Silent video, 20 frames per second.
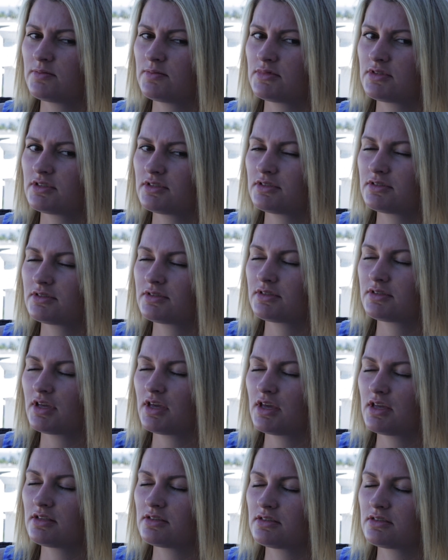
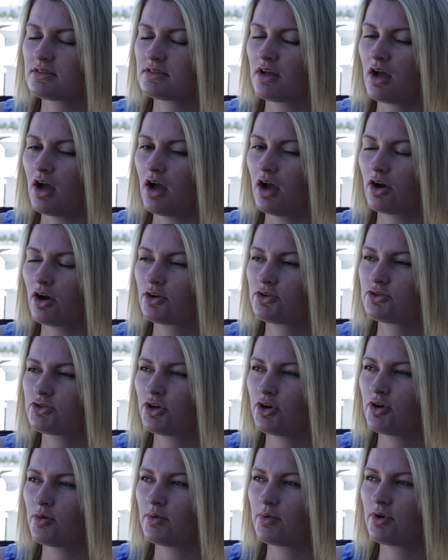since
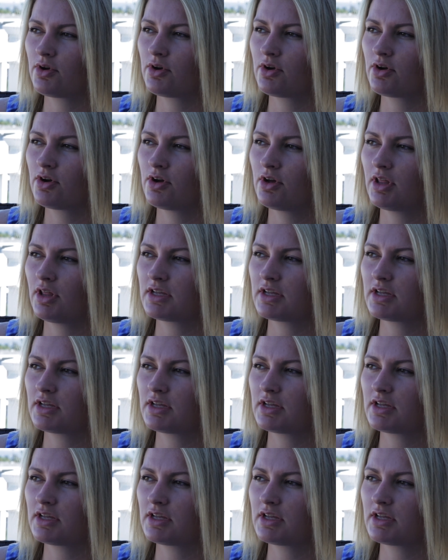October.